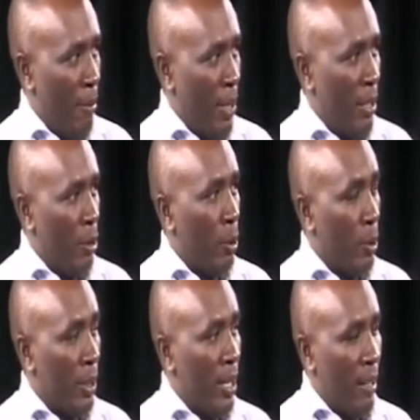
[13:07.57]
But you
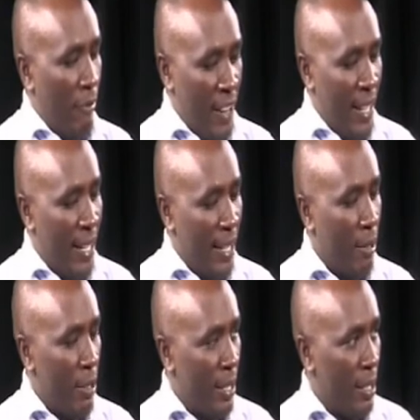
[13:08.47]
could find other
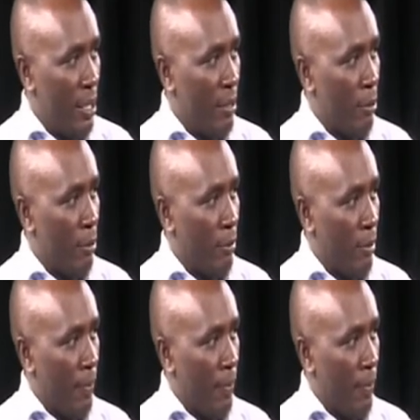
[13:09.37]
alternatives of